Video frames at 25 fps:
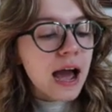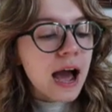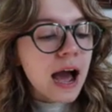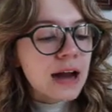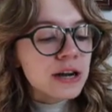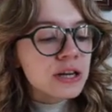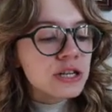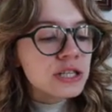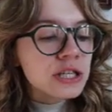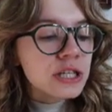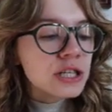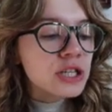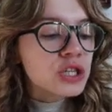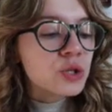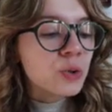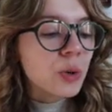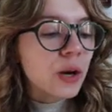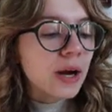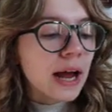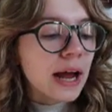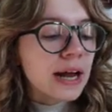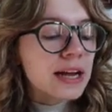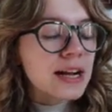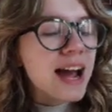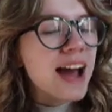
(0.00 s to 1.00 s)
I just
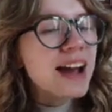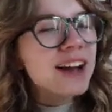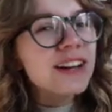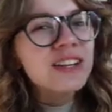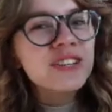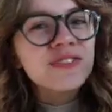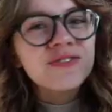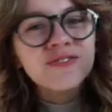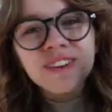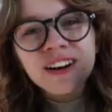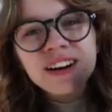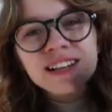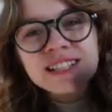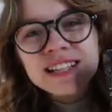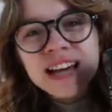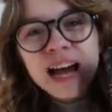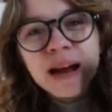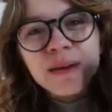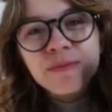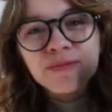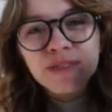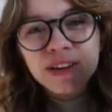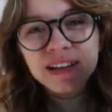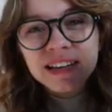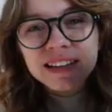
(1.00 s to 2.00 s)
enjoyed it. I had a fun
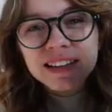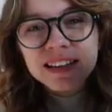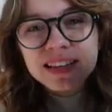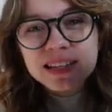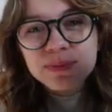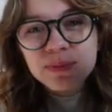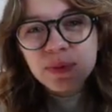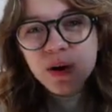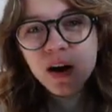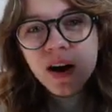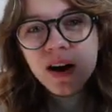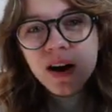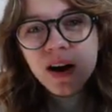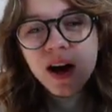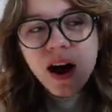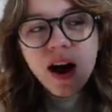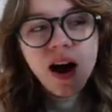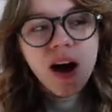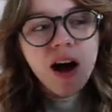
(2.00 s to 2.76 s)
time reading this book,